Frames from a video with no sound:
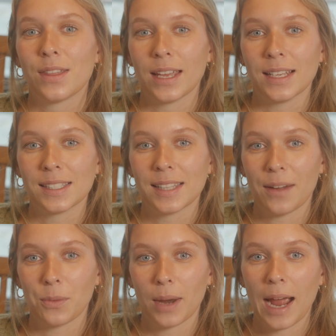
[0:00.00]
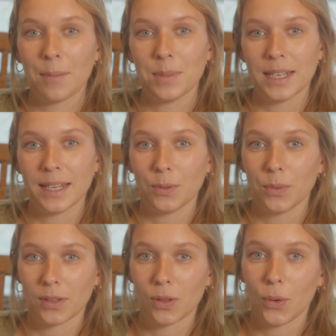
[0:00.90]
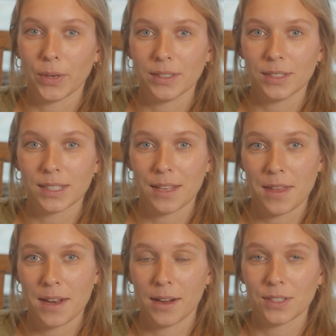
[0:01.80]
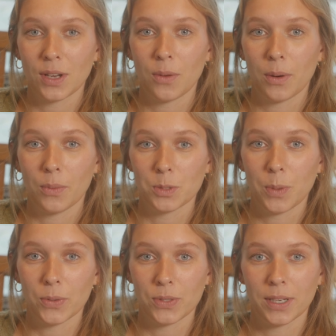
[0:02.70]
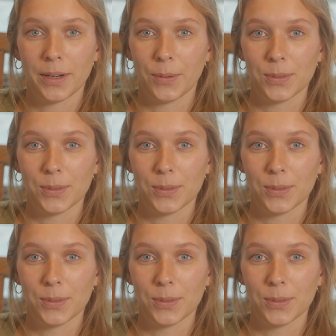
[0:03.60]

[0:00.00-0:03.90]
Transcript: things that were happening with lawyers and then I saw what was posted,